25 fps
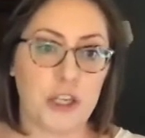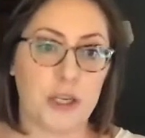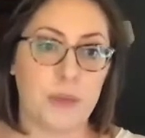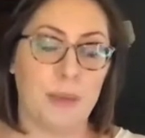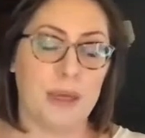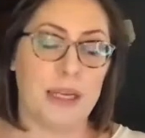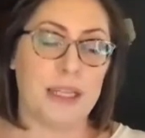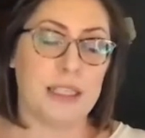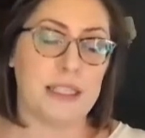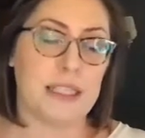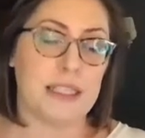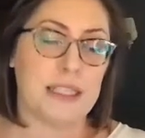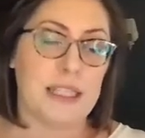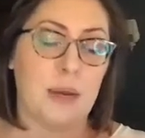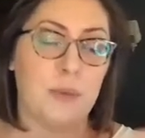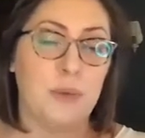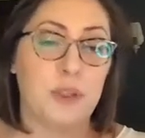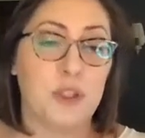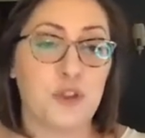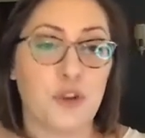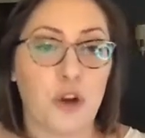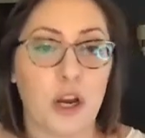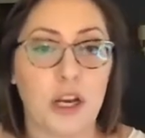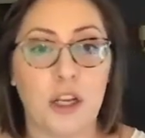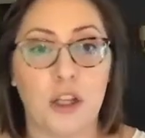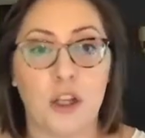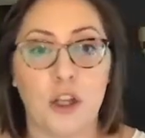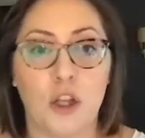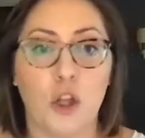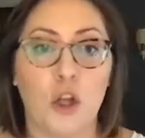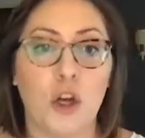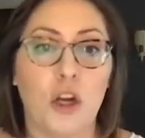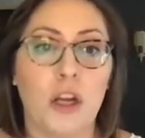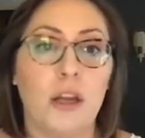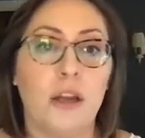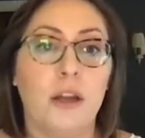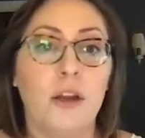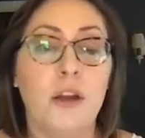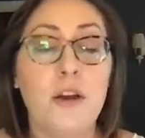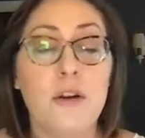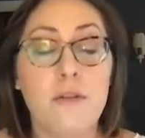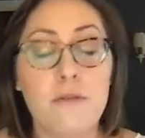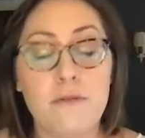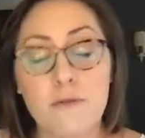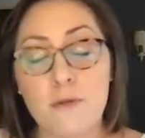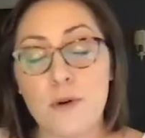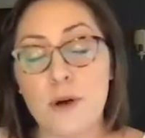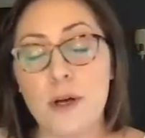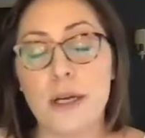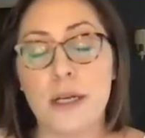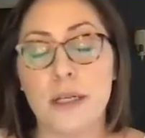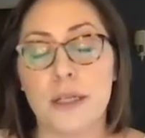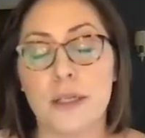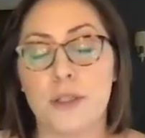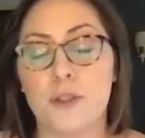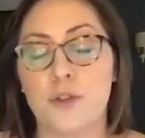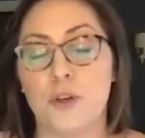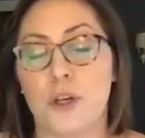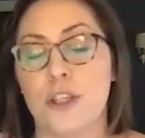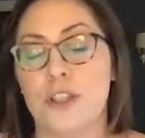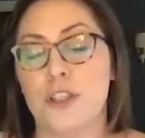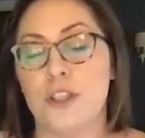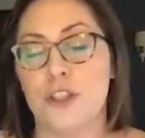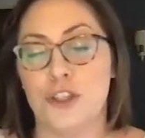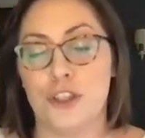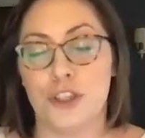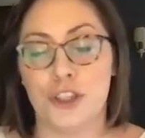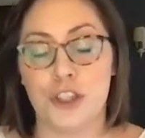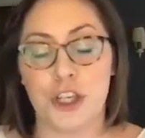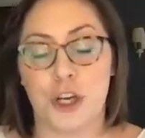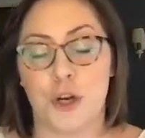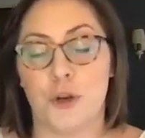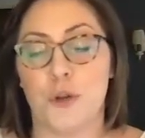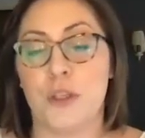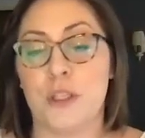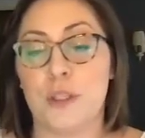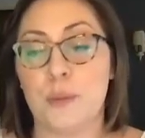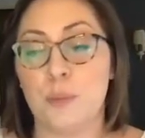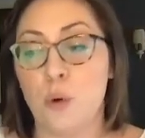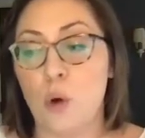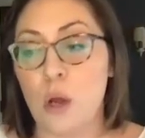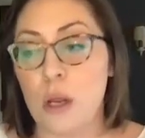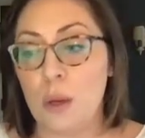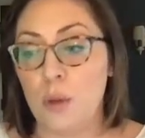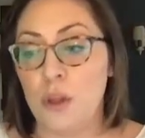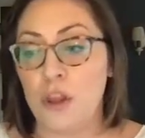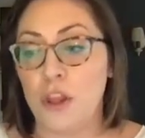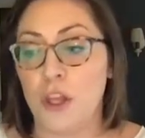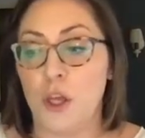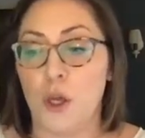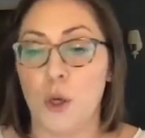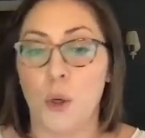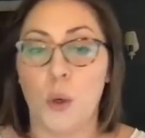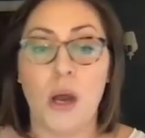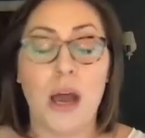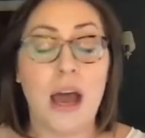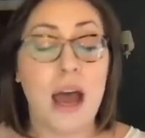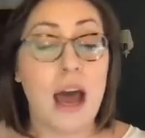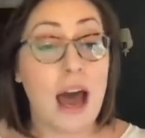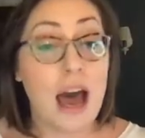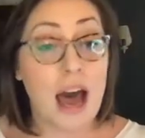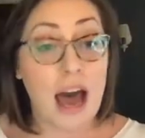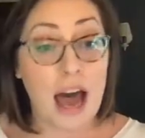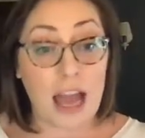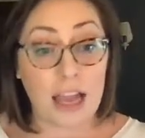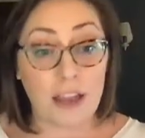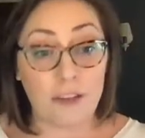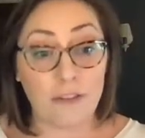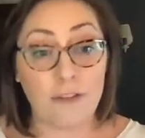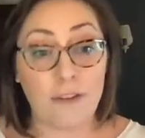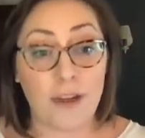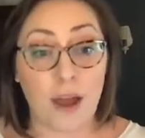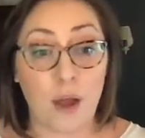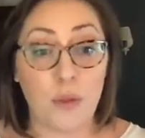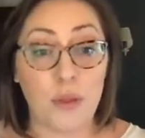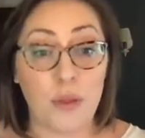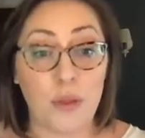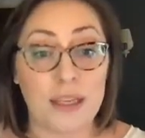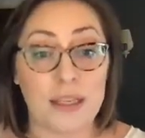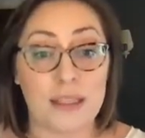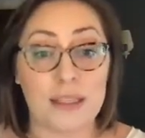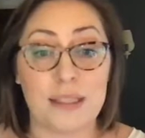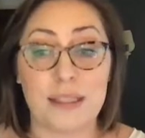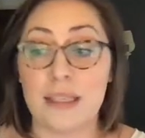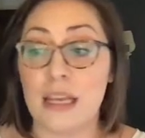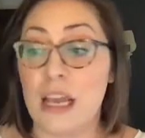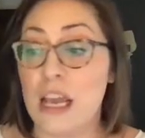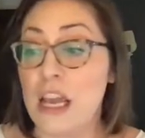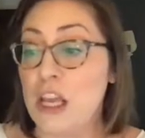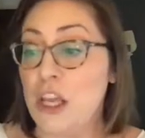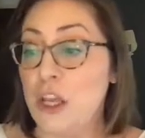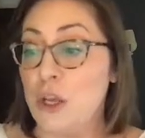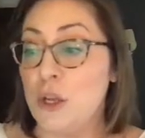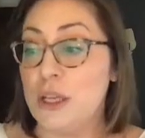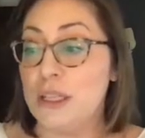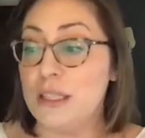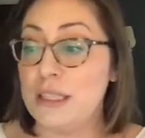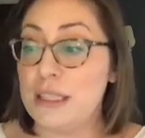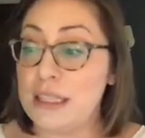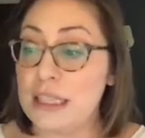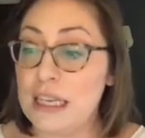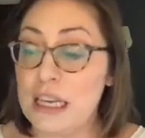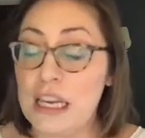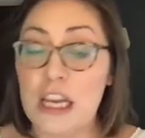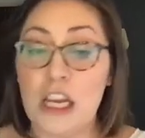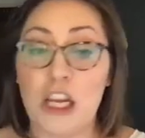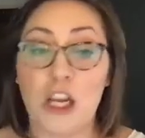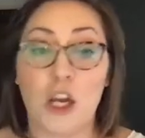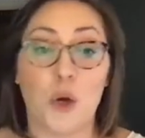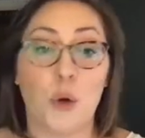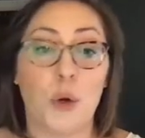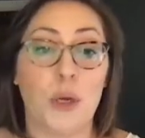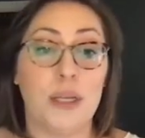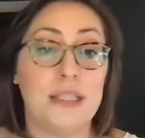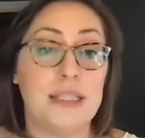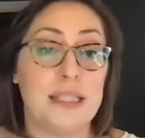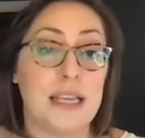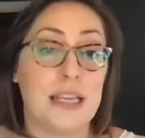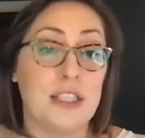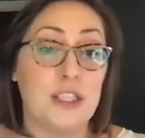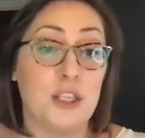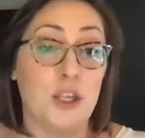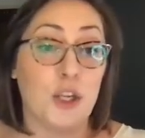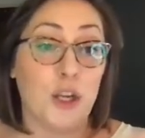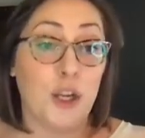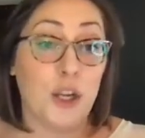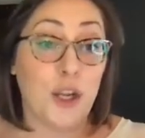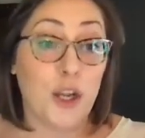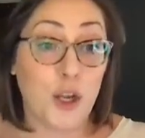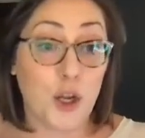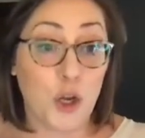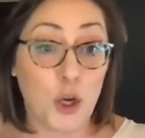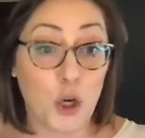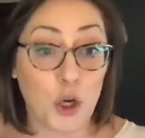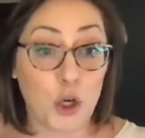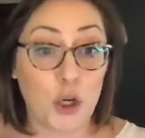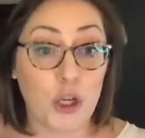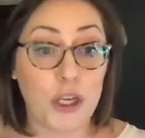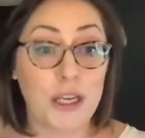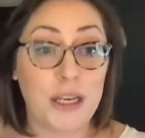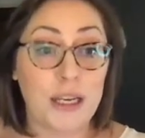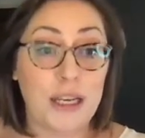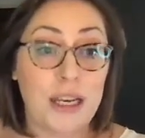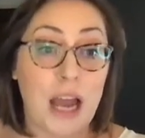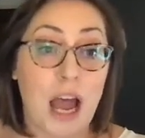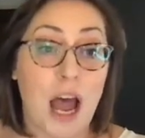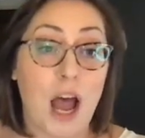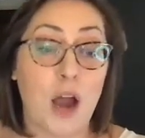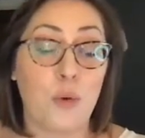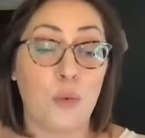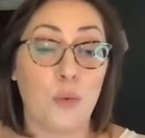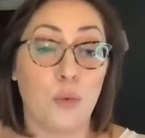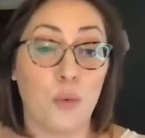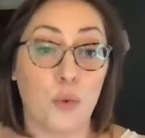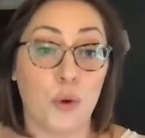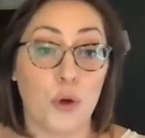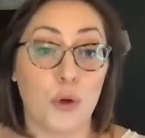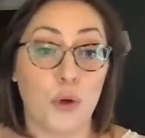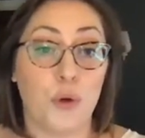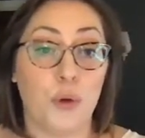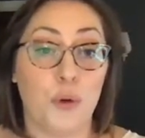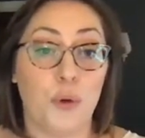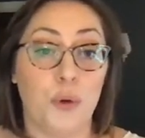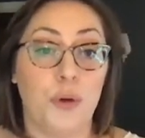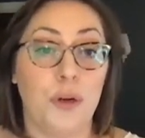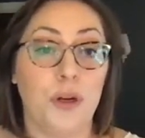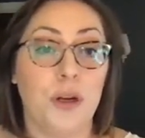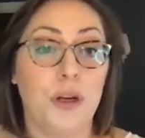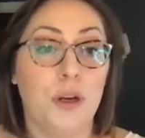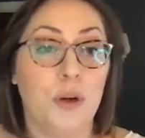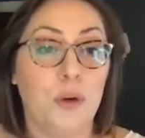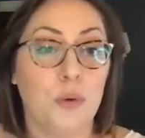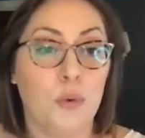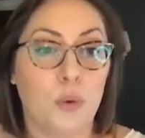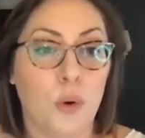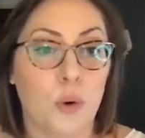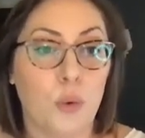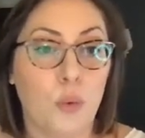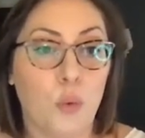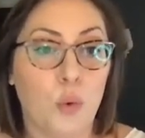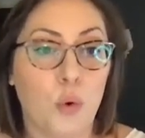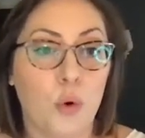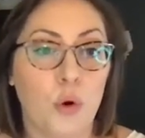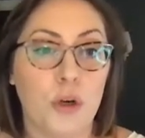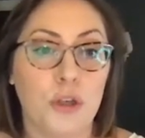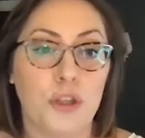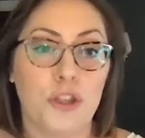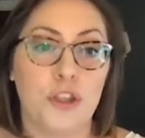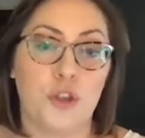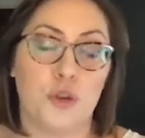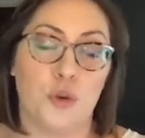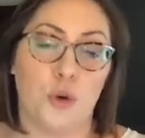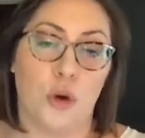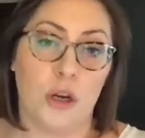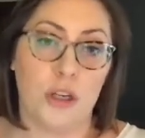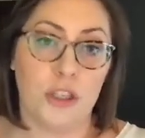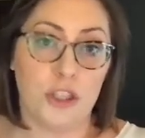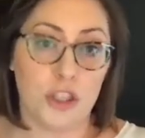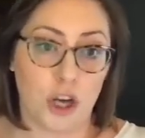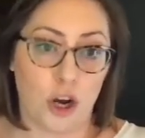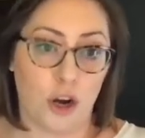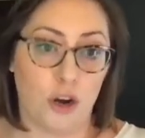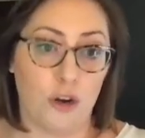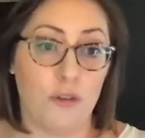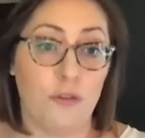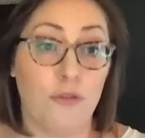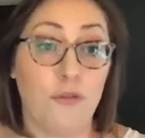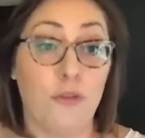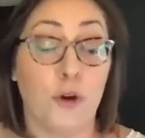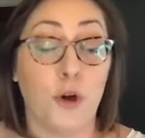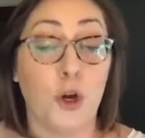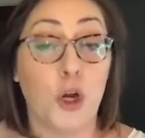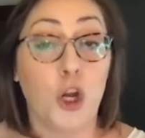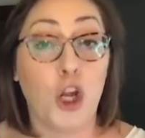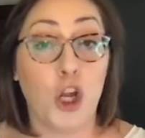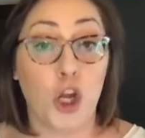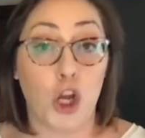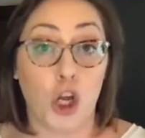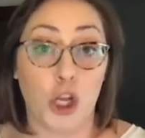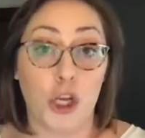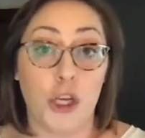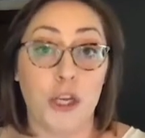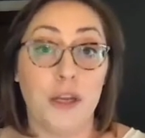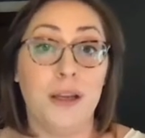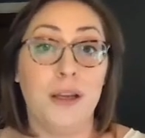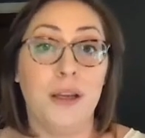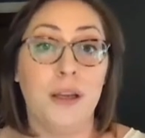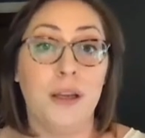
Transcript: because as I was trying to look for an illustration to share this point with you, I found this. You can see here, it says, good, not rude, reward chart for good